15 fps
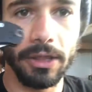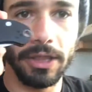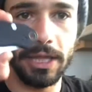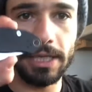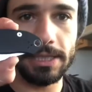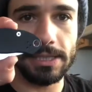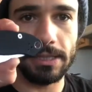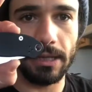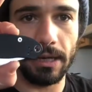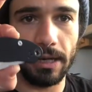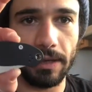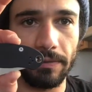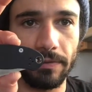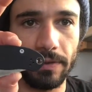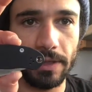this
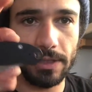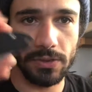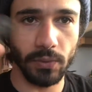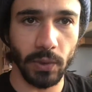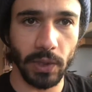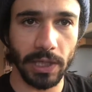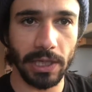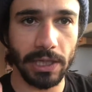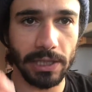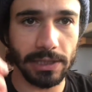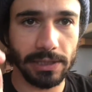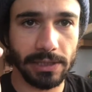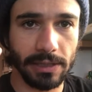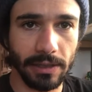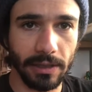knife, this
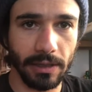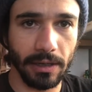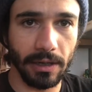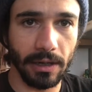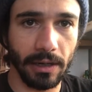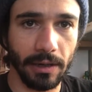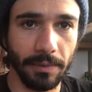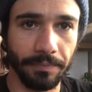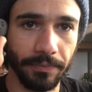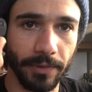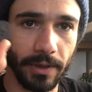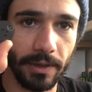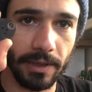was, um,